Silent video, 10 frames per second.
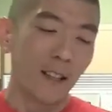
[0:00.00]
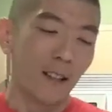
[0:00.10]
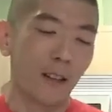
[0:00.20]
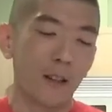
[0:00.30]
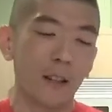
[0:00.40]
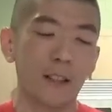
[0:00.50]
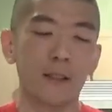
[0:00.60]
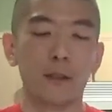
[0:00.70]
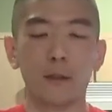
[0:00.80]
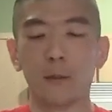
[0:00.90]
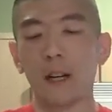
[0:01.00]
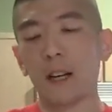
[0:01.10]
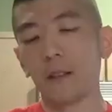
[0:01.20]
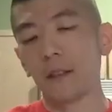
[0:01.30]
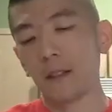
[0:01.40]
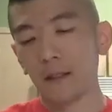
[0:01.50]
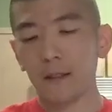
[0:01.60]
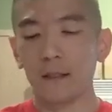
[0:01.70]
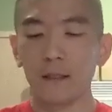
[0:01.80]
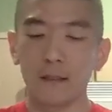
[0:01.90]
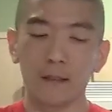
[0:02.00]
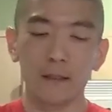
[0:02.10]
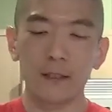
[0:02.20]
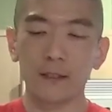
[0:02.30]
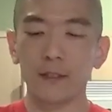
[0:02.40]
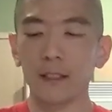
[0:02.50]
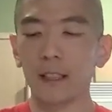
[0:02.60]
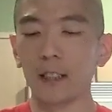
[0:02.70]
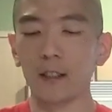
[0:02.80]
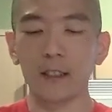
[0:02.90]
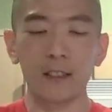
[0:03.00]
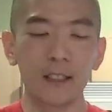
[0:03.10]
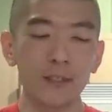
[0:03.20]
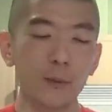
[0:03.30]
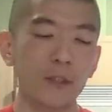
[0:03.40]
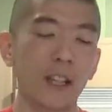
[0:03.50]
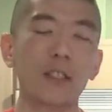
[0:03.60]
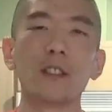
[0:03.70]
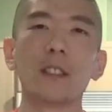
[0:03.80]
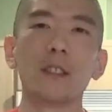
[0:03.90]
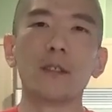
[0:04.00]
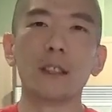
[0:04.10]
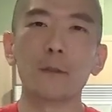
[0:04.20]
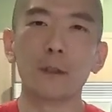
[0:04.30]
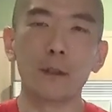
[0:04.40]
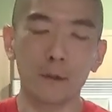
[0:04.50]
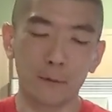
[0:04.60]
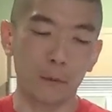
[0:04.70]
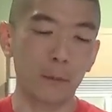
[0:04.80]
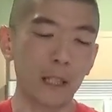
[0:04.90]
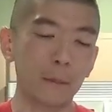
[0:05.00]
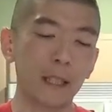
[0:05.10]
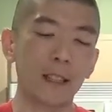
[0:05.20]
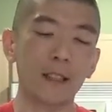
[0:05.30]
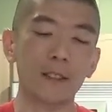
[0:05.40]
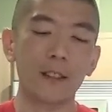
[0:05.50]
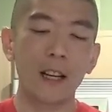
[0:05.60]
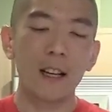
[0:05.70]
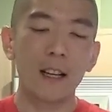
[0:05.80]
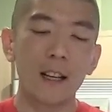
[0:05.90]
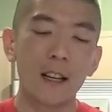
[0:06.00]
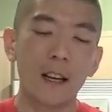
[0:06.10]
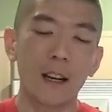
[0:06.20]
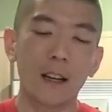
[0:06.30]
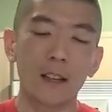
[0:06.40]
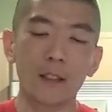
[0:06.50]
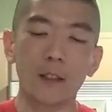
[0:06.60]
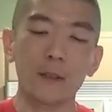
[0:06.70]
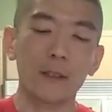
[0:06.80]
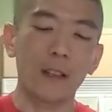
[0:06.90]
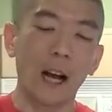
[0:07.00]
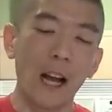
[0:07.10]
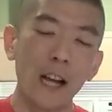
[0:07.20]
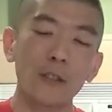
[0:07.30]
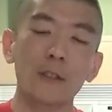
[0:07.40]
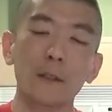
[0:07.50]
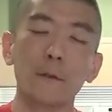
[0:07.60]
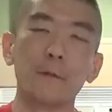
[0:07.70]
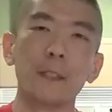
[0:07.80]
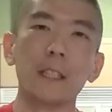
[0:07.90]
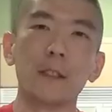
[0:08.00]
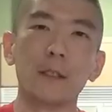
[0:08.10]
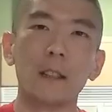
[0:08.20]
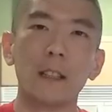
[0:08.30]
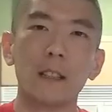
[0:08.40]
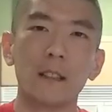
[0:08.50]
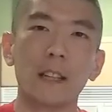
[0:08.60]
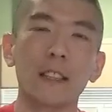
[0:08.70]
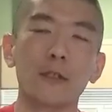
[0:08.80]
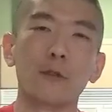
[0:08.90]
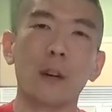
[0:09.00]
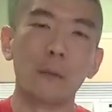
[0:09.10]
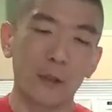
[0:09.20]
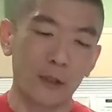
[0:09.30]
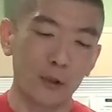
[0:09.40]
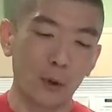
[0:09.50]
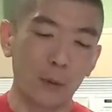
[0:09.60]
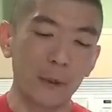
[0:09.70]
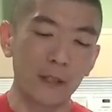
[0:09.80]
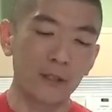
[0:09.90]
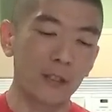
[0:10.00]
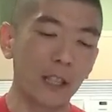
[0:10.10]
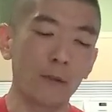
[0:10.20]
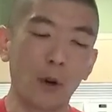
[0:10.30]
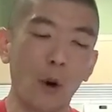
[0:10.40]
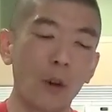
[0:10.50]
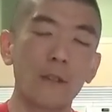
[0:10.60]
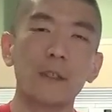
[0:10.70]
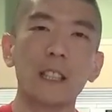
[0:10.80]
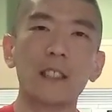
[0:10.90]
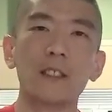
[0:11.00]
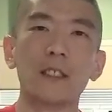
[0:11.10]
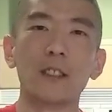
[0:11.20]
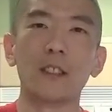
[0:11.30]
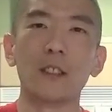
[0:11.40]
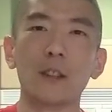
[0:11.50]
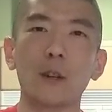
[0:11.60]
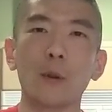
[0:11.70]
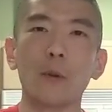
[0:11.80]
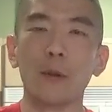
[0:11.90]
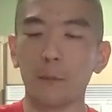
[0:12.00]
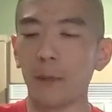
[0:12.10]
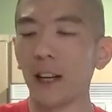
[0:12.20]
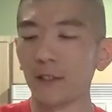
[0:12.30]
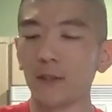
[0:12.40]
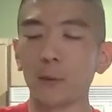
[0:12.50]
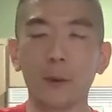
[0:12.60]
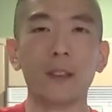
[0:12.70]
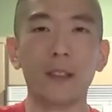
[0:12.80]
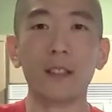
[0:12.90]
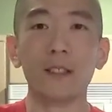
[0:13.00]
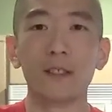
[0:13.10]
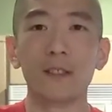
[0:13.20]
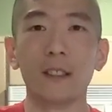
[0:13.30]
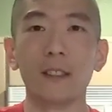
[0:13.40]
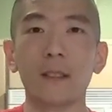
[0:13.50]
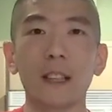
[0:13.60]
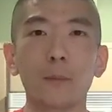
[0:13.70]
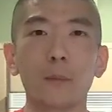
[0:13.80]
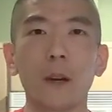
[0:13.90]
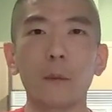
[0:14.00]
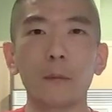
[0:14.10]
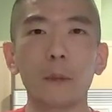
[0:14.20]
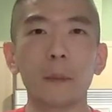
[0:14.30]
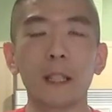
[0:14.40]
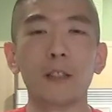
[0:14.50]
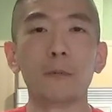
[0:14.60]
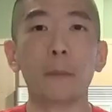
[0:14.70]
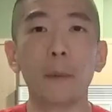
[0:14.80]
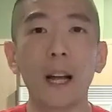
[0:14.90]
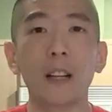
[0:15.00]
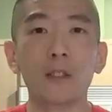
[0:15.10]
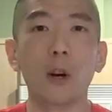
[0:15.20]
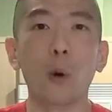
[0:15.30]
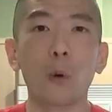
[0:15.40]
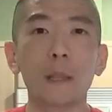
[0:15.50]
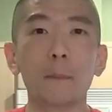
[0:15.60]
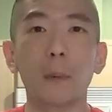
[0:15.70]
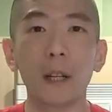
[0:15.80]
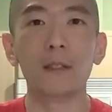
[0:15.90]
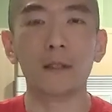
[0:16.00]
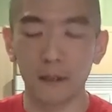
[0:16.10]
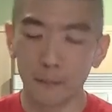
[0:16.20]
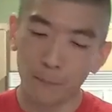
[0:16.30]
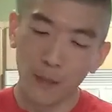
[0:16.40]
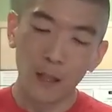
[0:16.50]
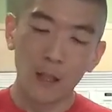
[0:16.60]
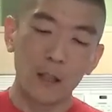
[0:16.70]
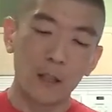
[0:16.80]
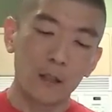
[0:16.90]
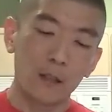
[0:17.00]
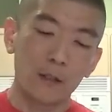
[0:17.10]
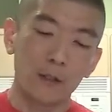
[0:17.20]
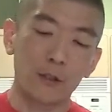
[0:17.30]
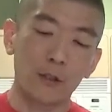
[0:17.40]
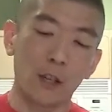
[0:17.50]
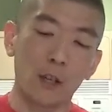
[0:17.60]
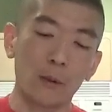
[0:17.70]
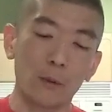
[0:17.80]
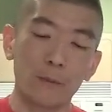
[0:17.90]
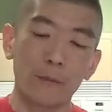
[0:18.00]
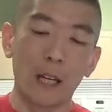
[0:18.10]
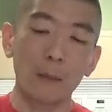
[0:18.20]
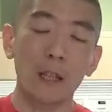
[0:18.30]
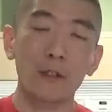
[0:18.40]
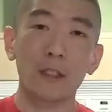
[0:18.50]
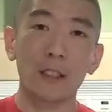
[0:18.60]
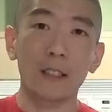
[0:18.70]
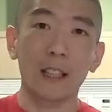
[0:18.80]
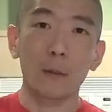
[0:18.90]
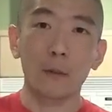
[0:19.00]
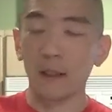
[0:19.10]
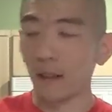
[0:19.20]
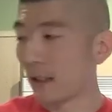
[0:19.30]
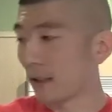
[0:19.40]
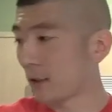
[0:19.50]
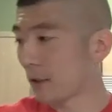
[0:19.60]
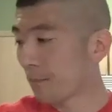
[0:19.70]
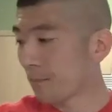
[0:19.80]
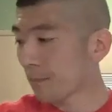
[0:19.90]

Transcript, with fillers: Alright, third round. Let's see here. This one's actually a little difficult for me because, you know, I actually feel like the Strawberry Scorpion Sting of all of these is going to go the best with this, and that's probably because my palate's already busted. So I'm actually going to get rid of this